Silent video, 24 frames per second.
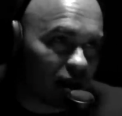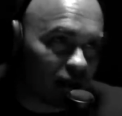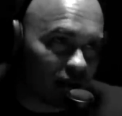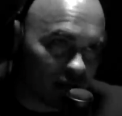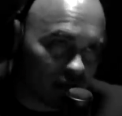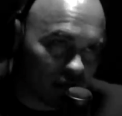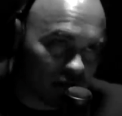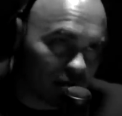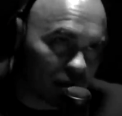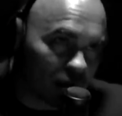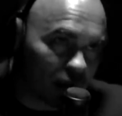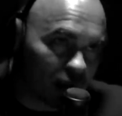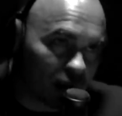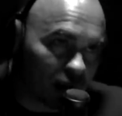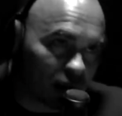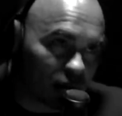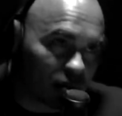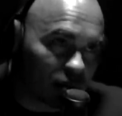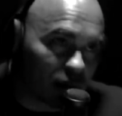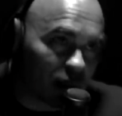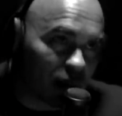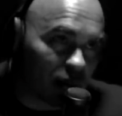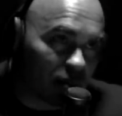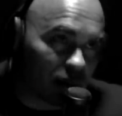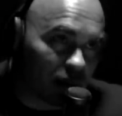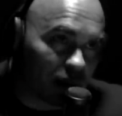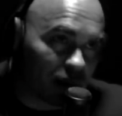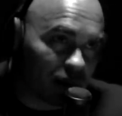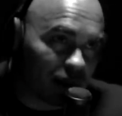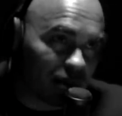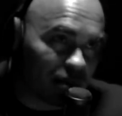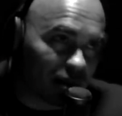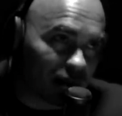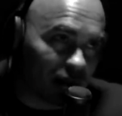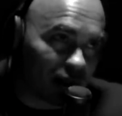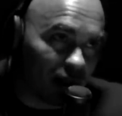of a small little problem. If
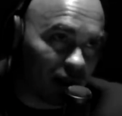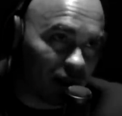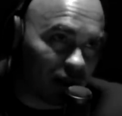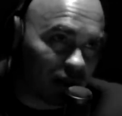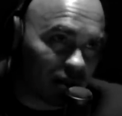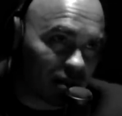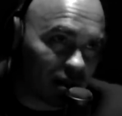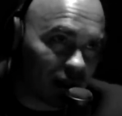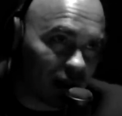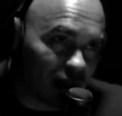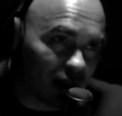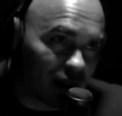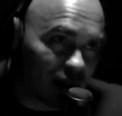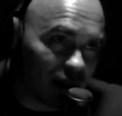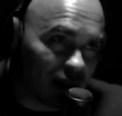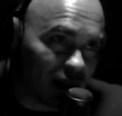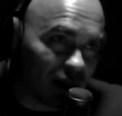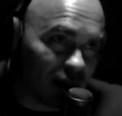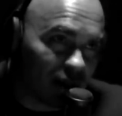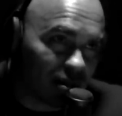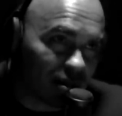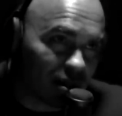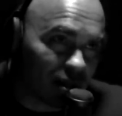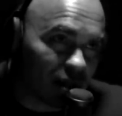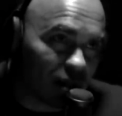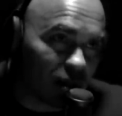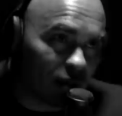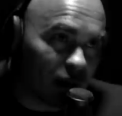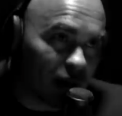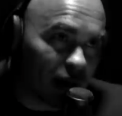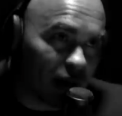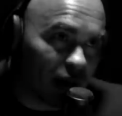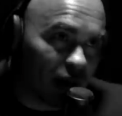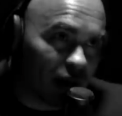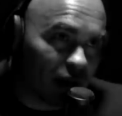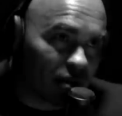it's if it's get gets in the
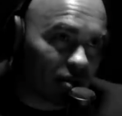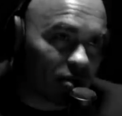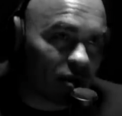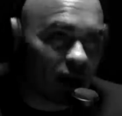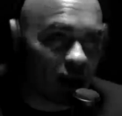way, so